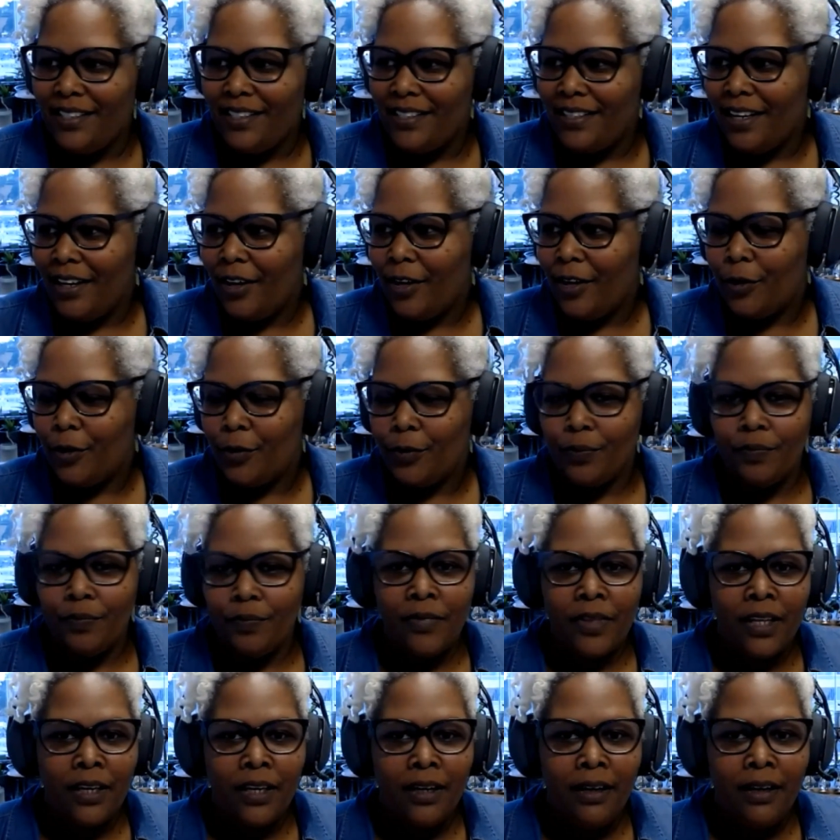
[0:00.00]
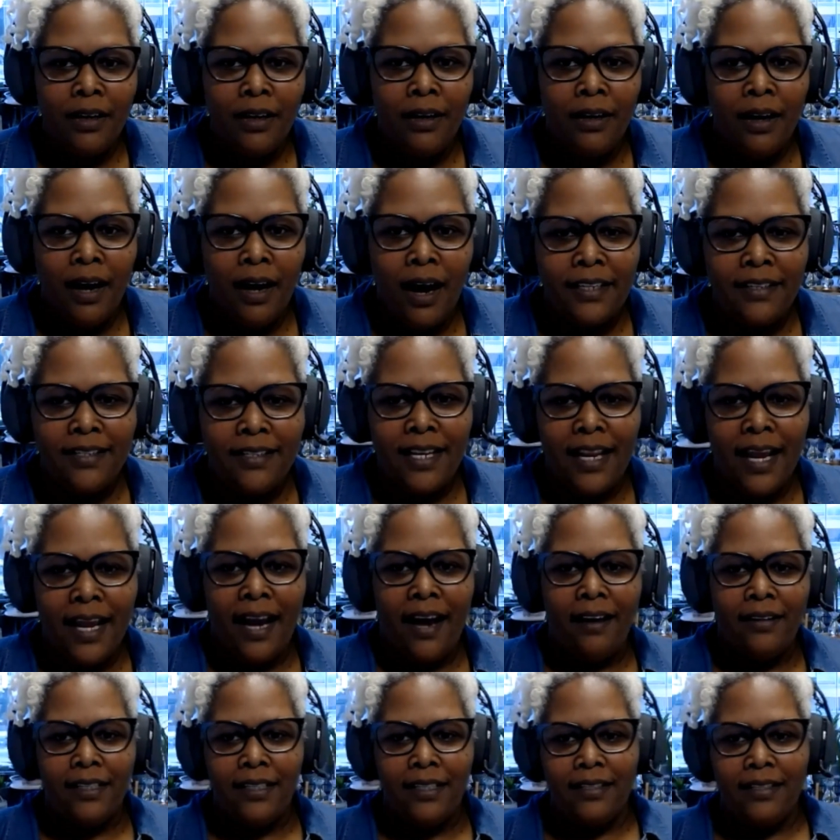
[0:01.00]
so it is
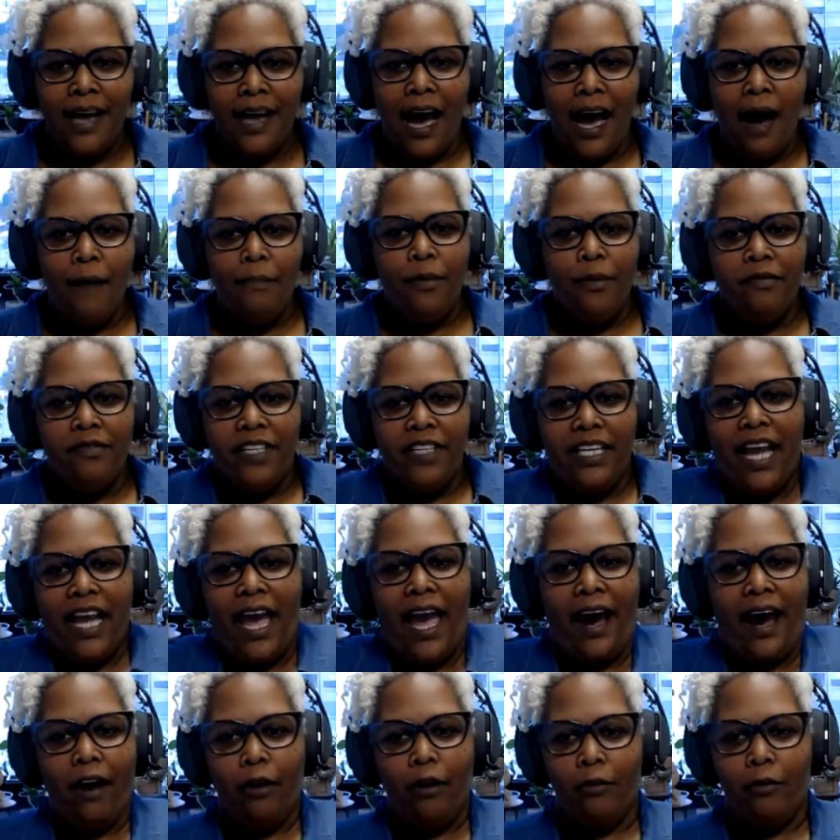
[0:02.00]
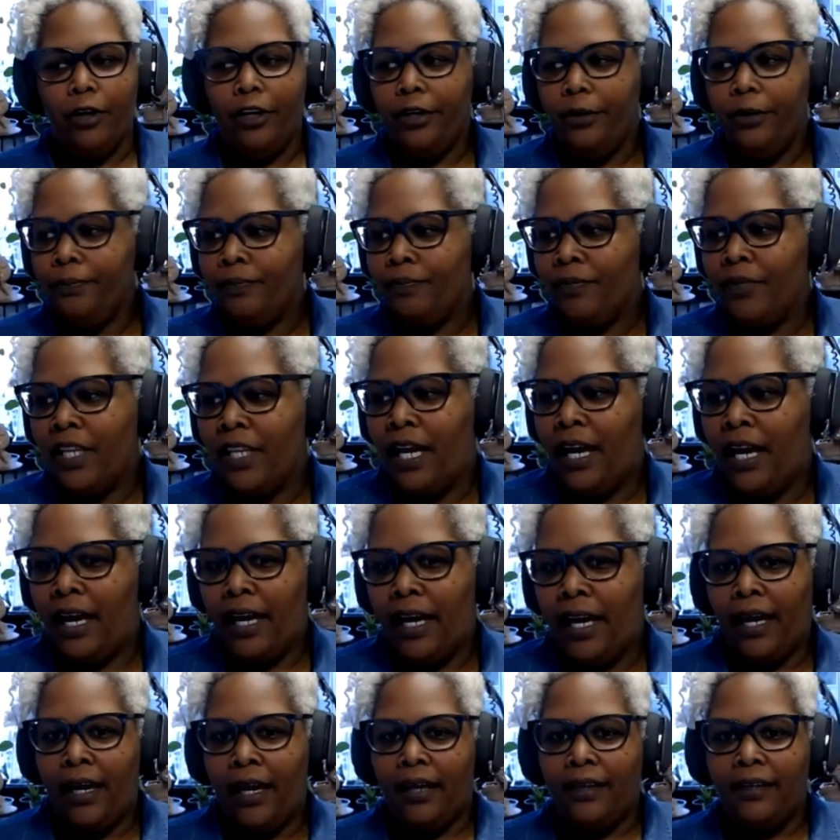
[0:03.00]
now the top of the hour,
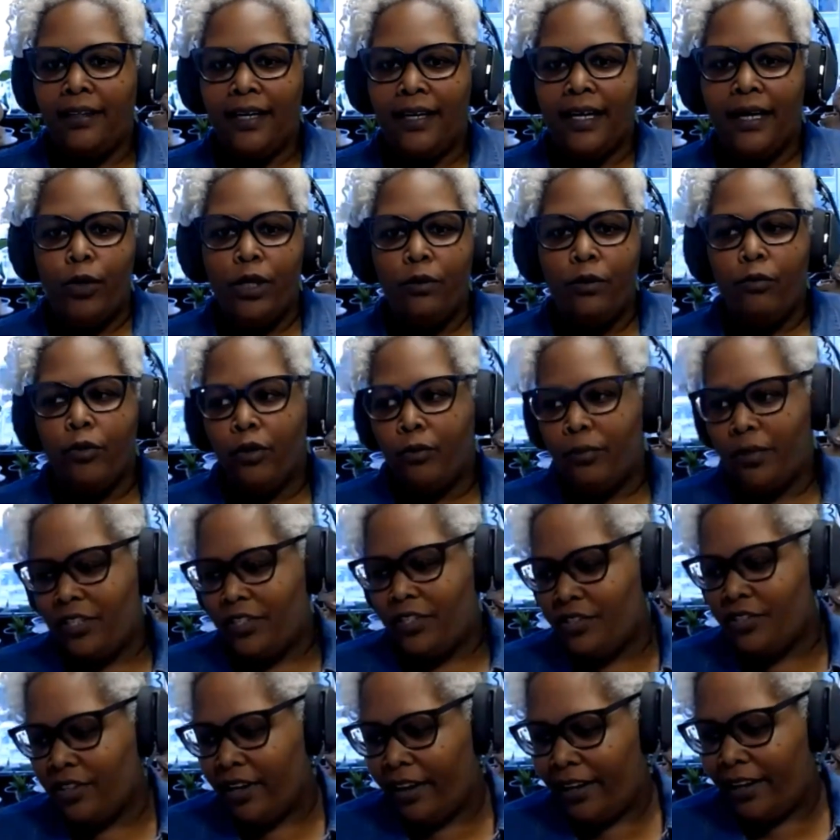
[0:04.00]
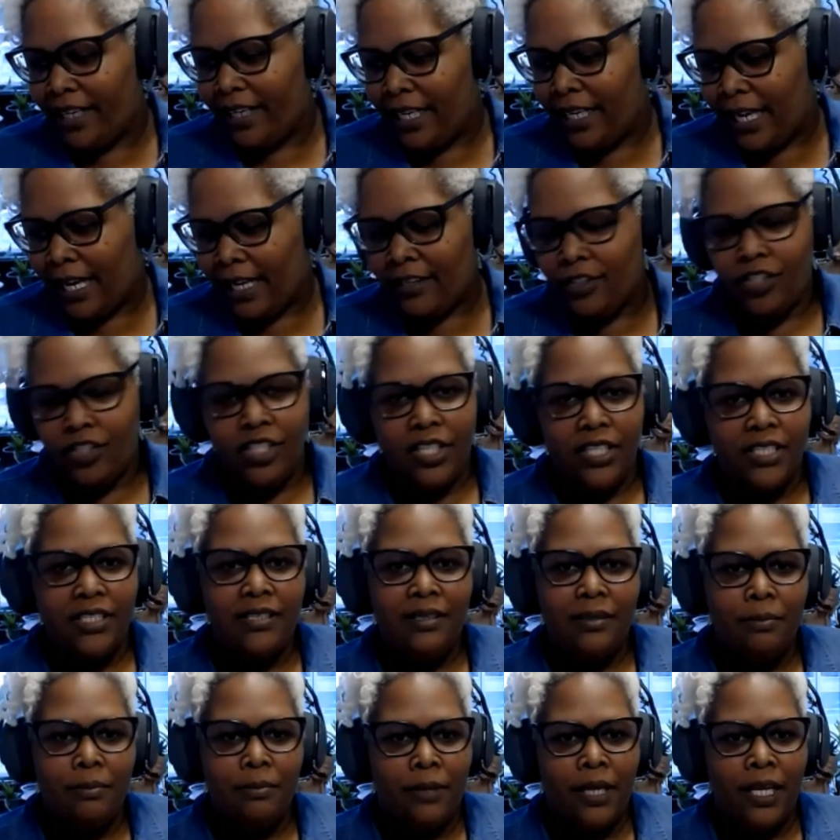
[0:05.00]
and we will be starting in
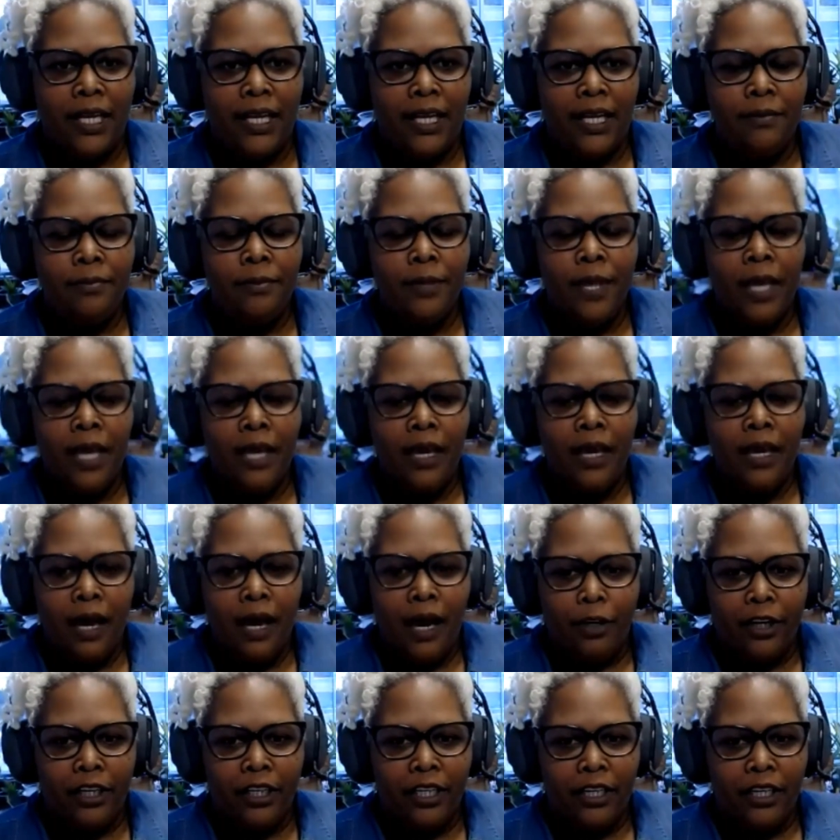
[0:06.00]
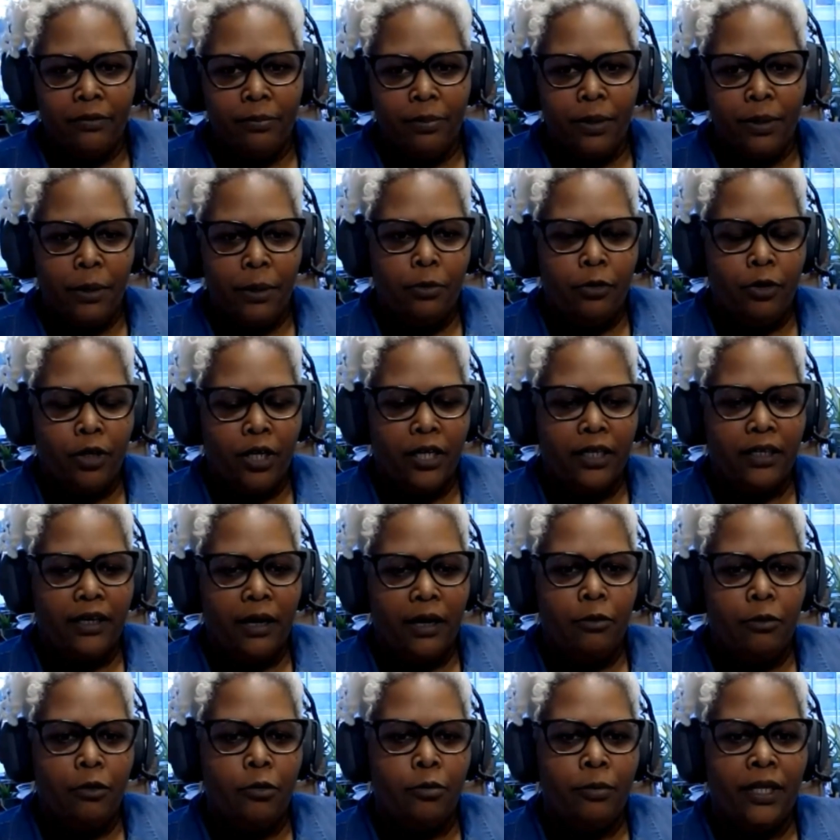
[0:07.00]
just a minute. We're going to give people a
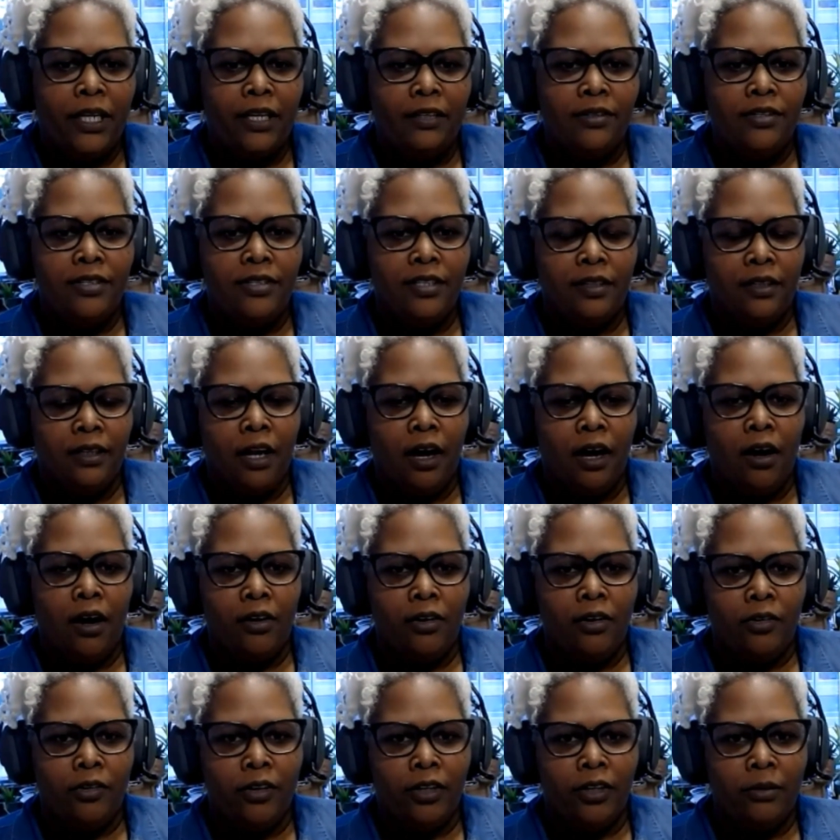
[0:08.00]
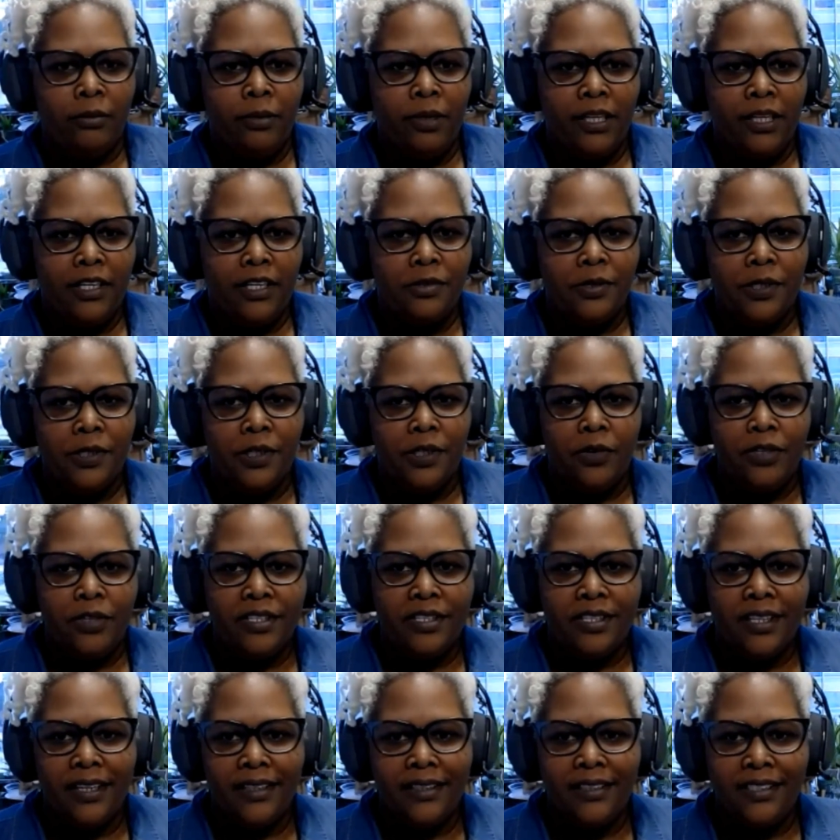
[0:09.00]
couple minutes to log on because we know
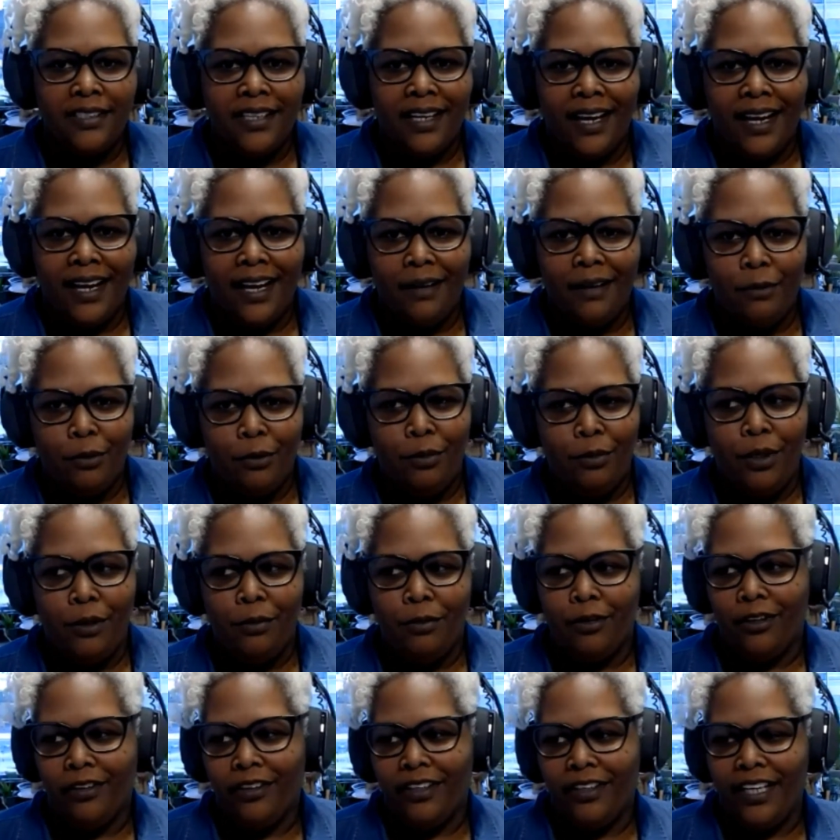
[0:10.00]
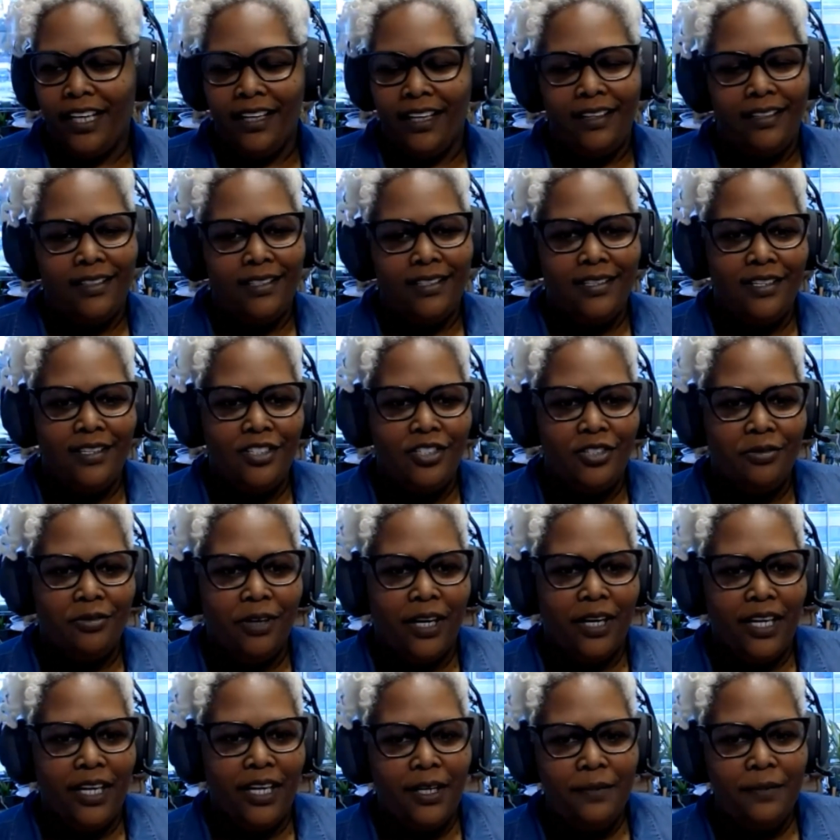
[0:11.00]
it's lunchtime and people are getting
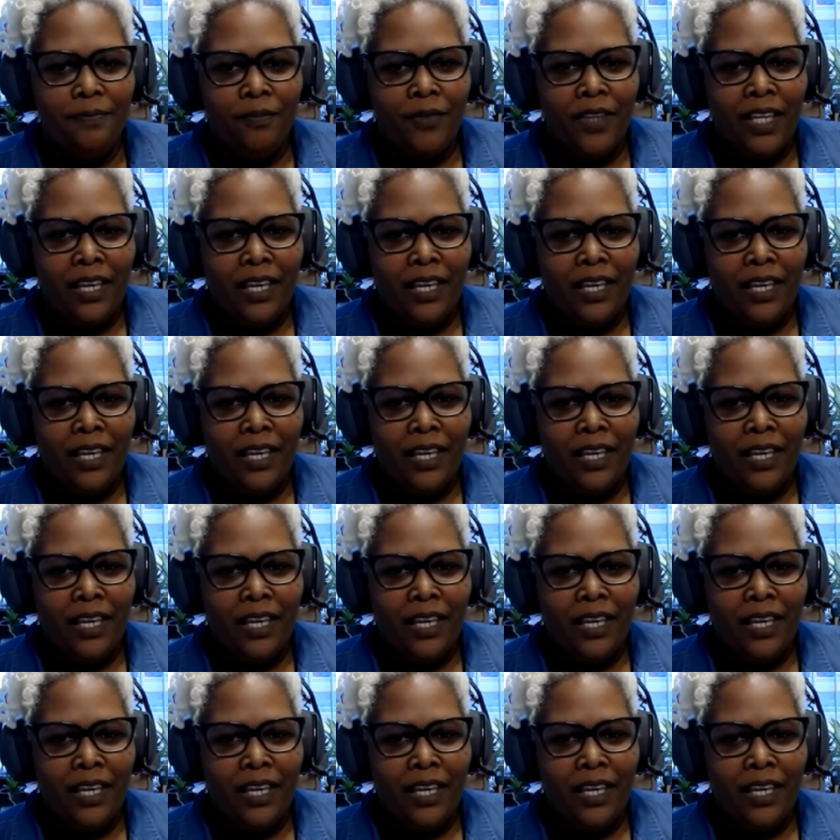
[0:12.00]
situated.